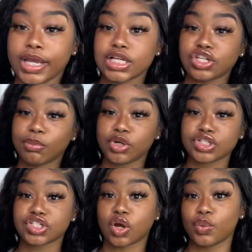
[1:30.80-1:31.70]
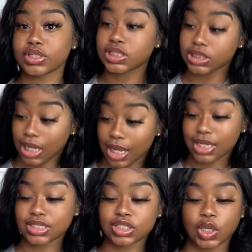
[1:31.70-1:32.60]
yeah, so I'm gonna start with
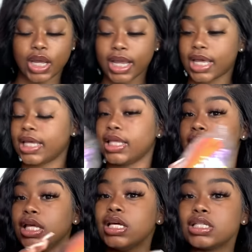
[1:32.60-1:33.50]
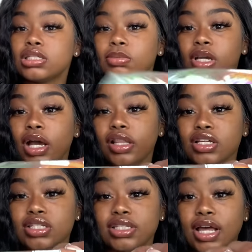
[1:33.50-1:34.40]
socks. So I got some colored
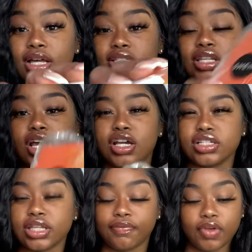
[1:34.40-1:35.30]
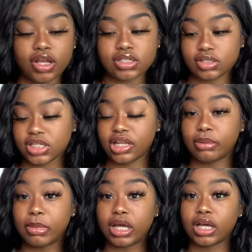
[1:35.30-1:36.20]
socks, y'all, because if y'all seen in
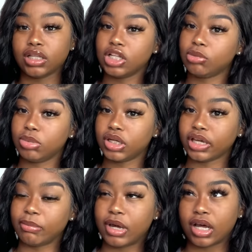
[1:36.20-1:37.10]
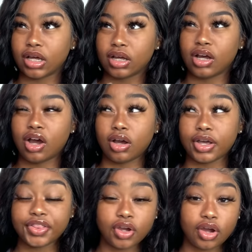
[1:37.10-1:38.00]
my lookbook and my
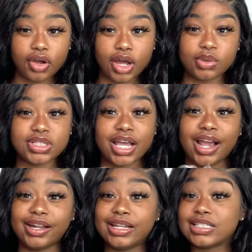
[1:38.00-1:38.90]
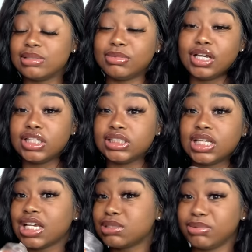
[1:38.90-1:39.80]
other haul, I was like, I needed some colored
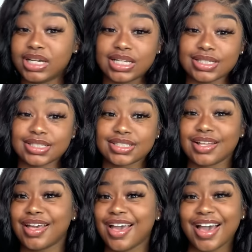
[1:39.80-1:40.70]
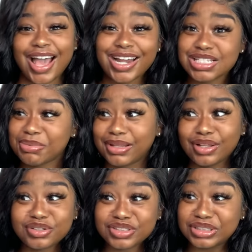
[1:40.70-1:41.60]
socks because I just be
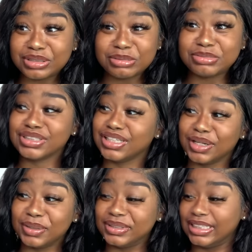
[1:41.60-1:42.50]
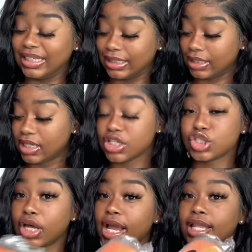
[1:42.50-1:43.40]
losing them. So yeah, so
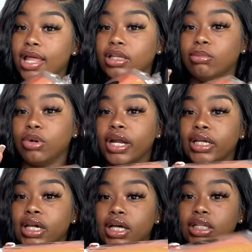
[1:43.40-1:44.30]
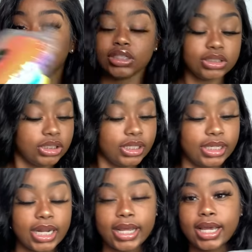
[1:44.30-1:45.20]
I got like a bright color and
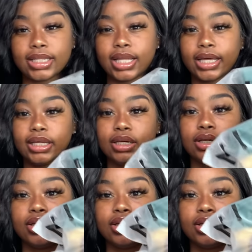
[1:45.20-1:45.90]
I got like